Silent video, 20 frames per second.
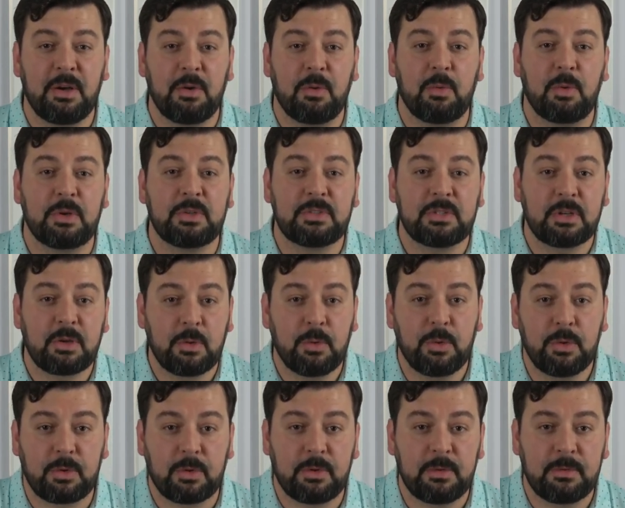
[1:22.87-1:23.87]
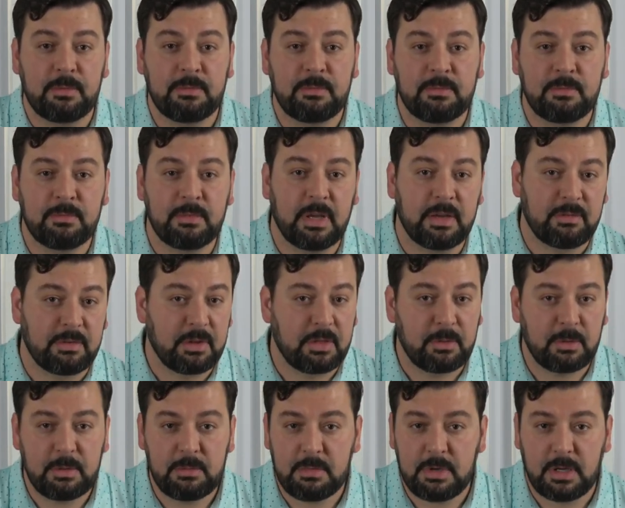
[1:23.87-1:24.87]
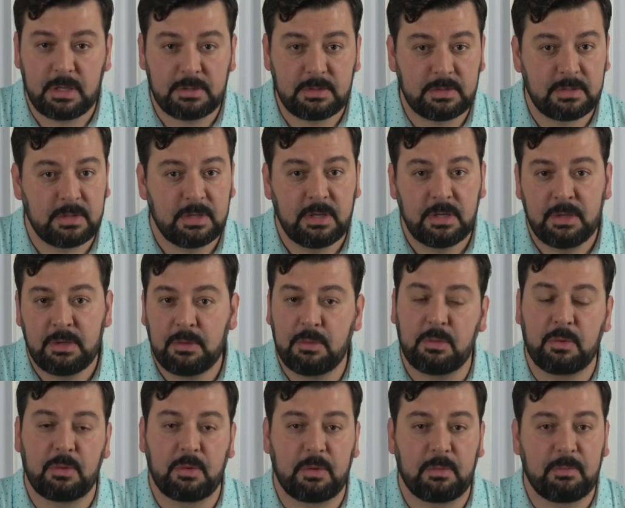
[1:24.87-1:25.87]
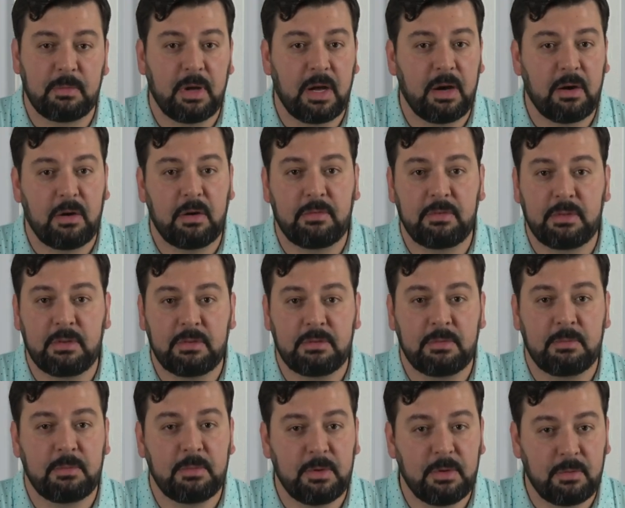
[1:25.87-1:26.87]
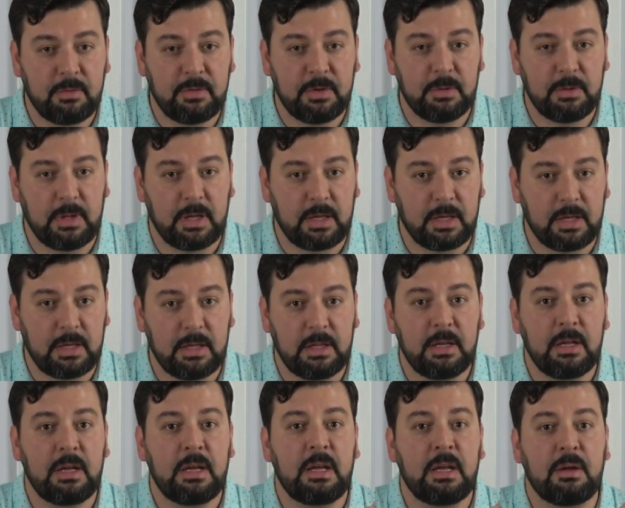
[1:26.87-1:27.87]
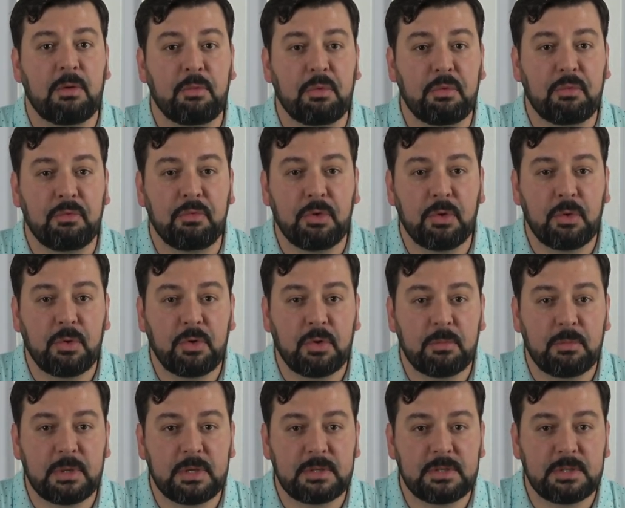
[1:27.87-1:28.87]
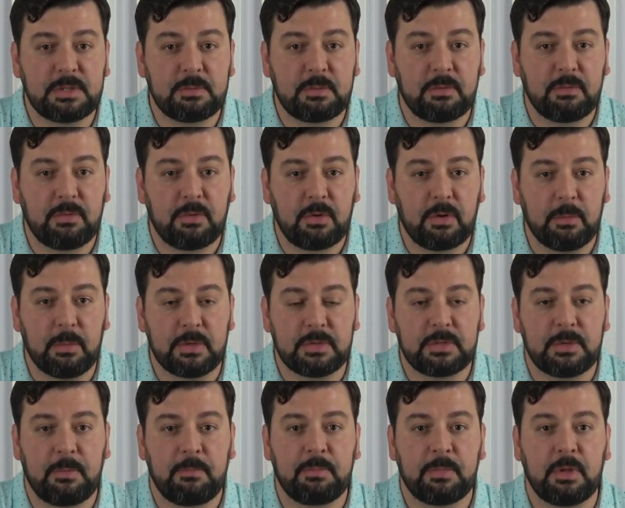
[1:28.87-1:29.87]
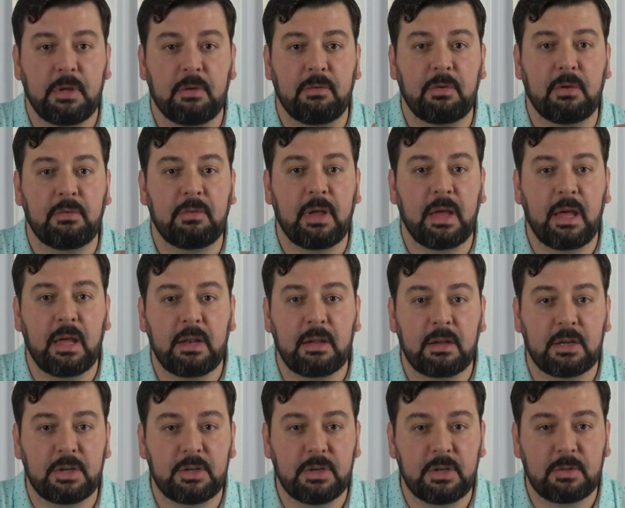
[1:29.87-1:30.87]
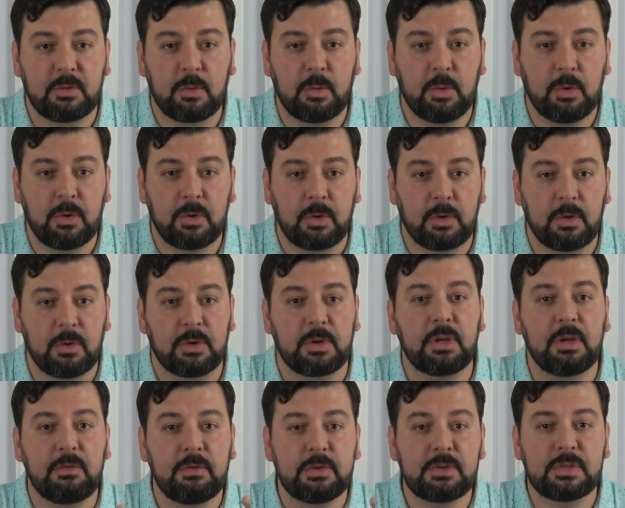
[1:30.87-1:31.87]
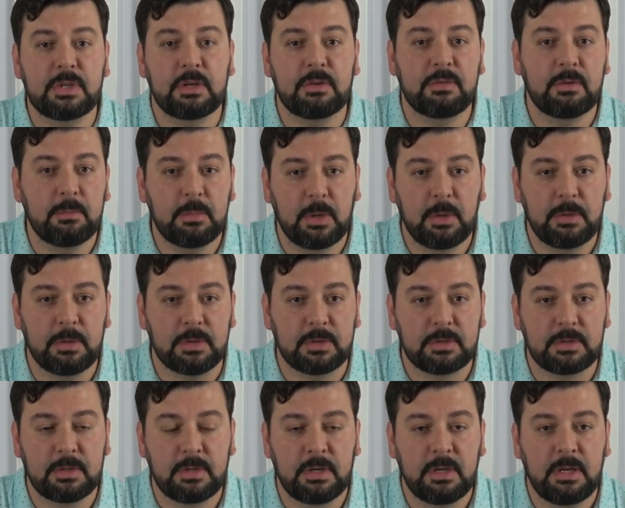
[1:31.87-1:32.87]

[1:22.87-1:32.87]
Once a quarter, every 3 months, or how often you feel like it, review your business performance. If you've had a good quarter, give yourself a bonus.